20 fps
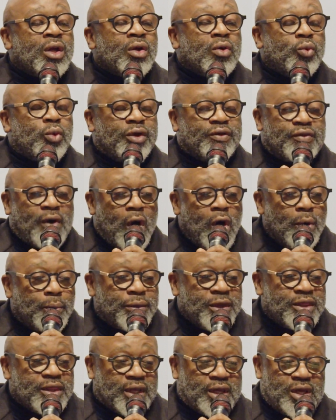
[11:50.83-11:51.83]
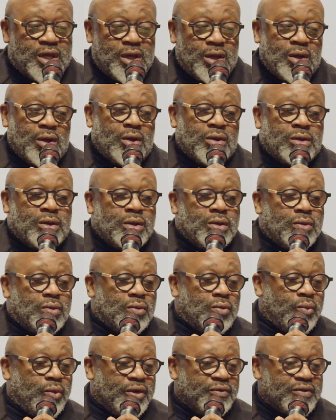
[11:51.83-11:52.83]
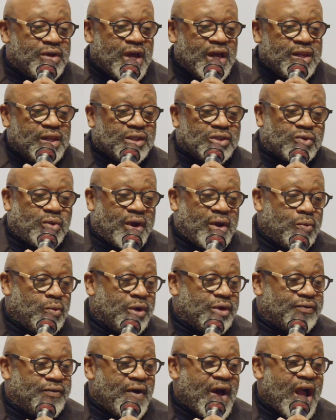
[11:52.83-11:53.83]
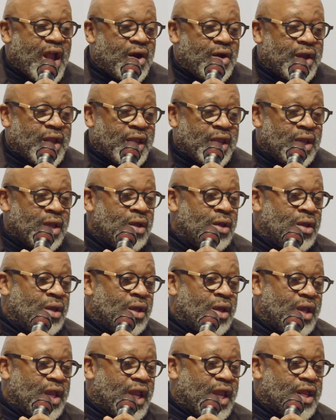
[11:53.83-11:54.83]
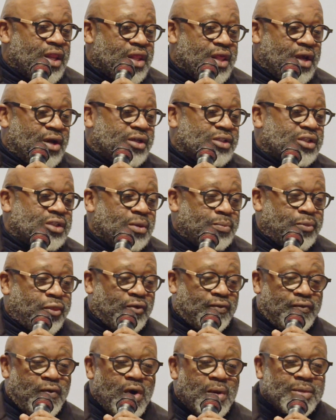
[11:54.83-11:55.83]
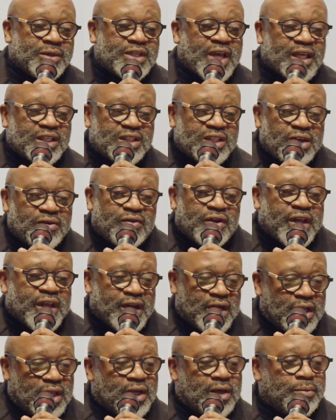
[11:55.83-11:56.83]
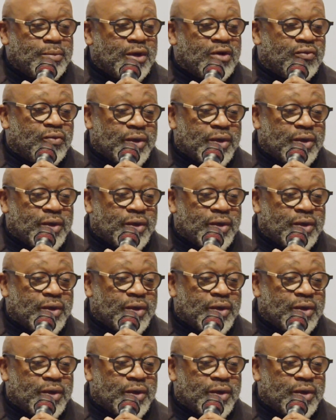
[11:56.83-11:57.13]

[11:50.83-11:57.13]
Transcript: we've opened the kiln, we've done this great wood firing, and there's some performance activity and a little bit of